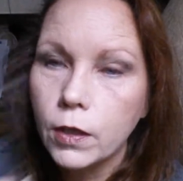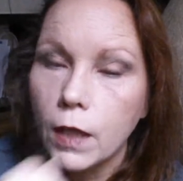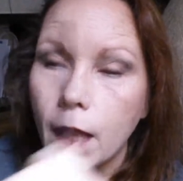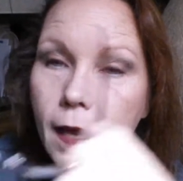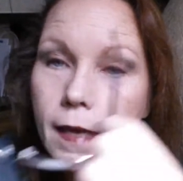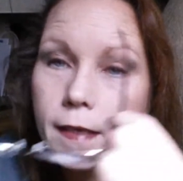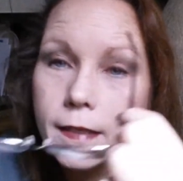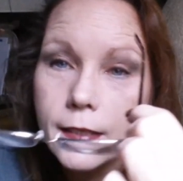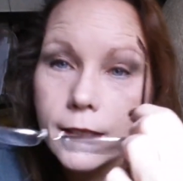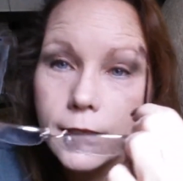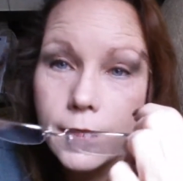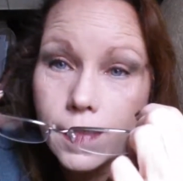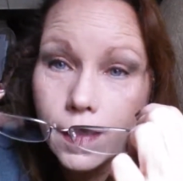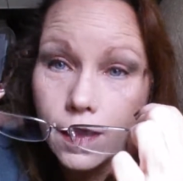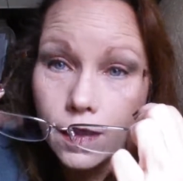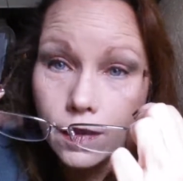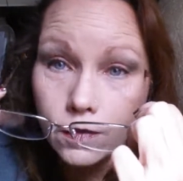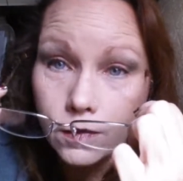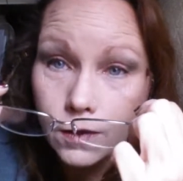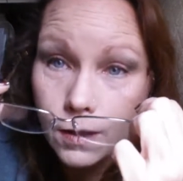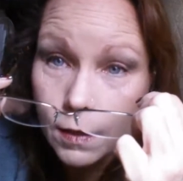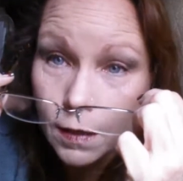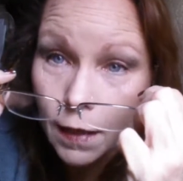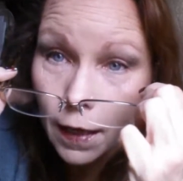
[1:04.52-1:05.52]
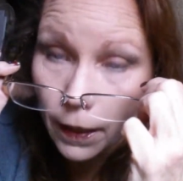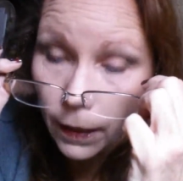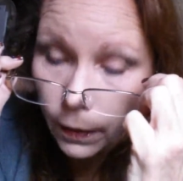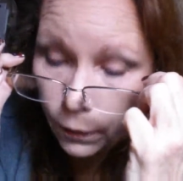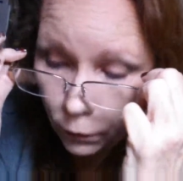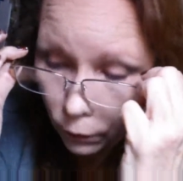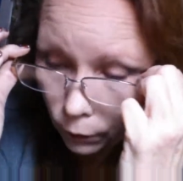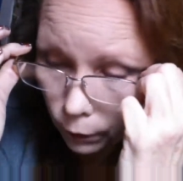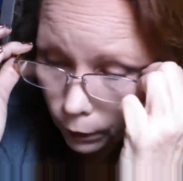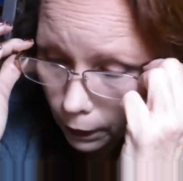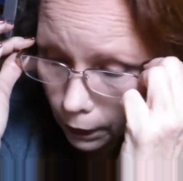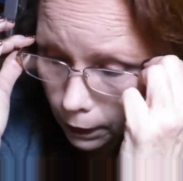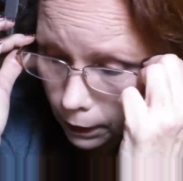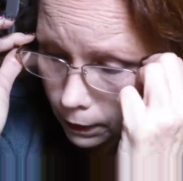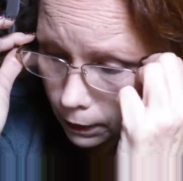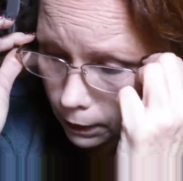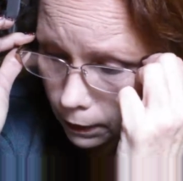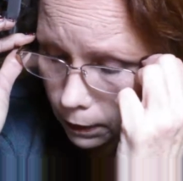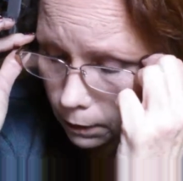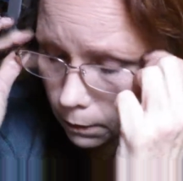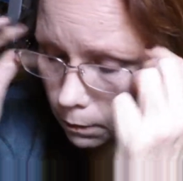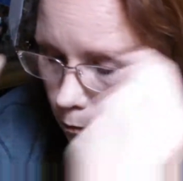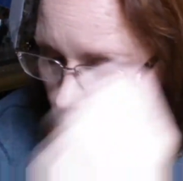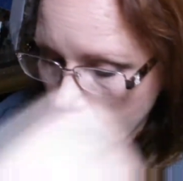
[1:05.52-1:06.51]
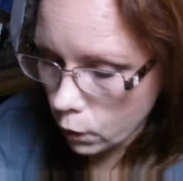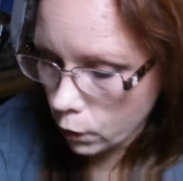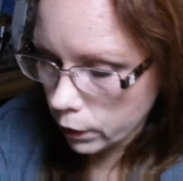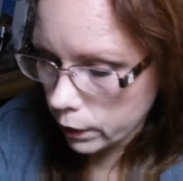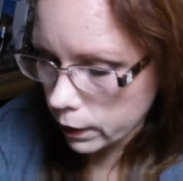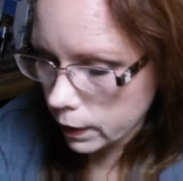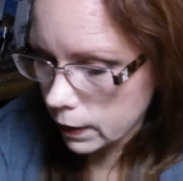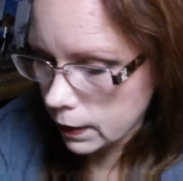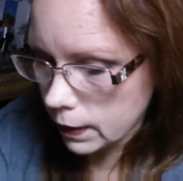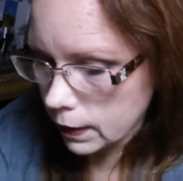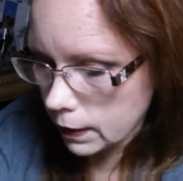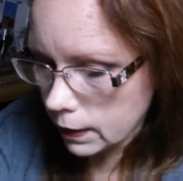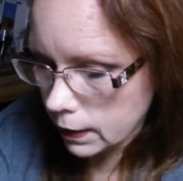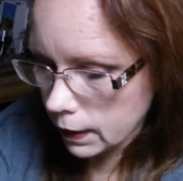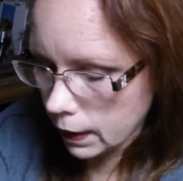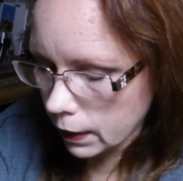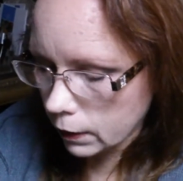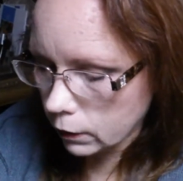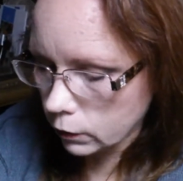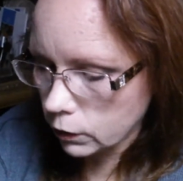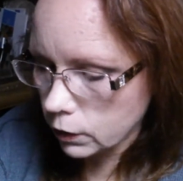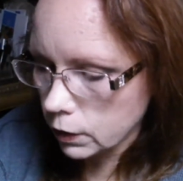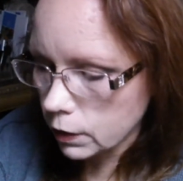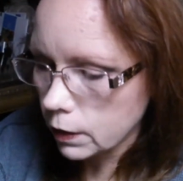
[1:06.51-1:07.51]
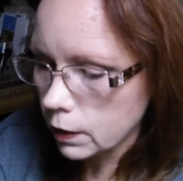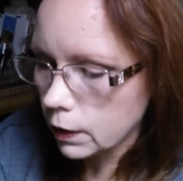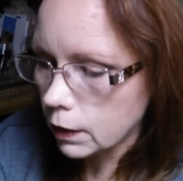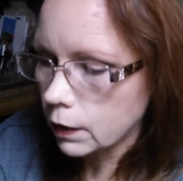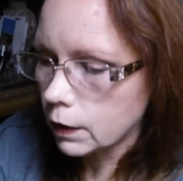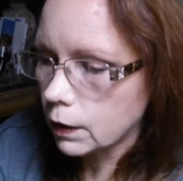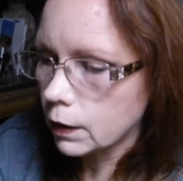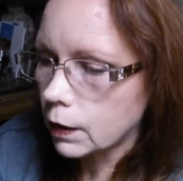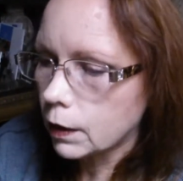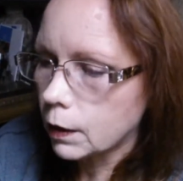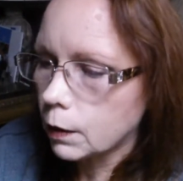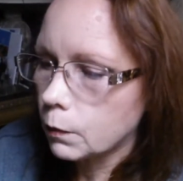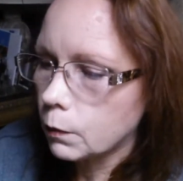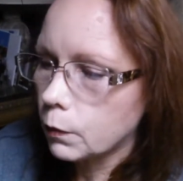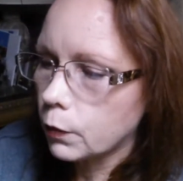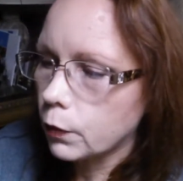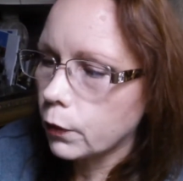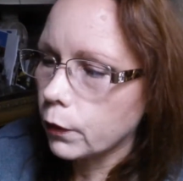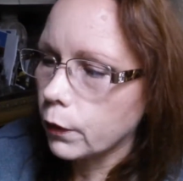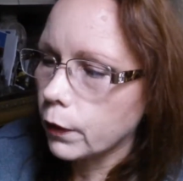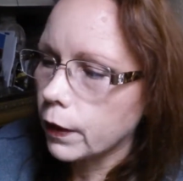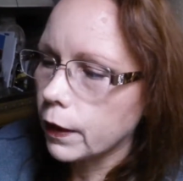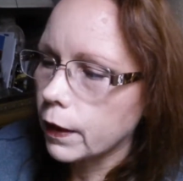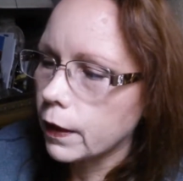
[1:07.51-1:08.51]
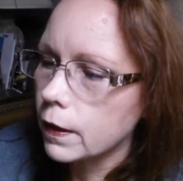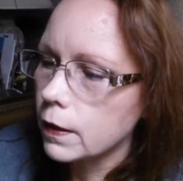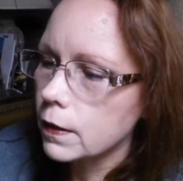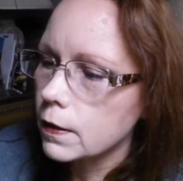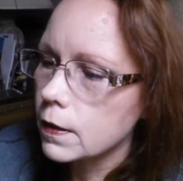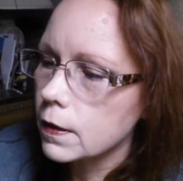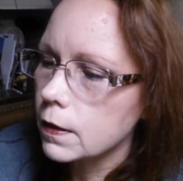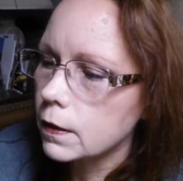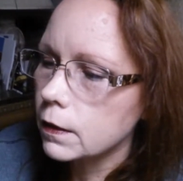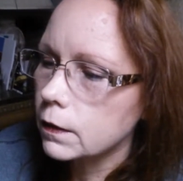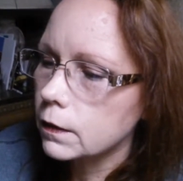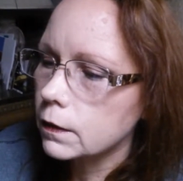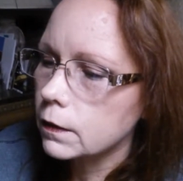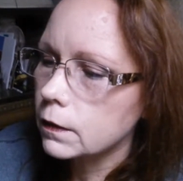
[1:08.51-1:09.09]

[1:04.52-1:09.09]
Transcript: glasses on so I can read more of the detailed print.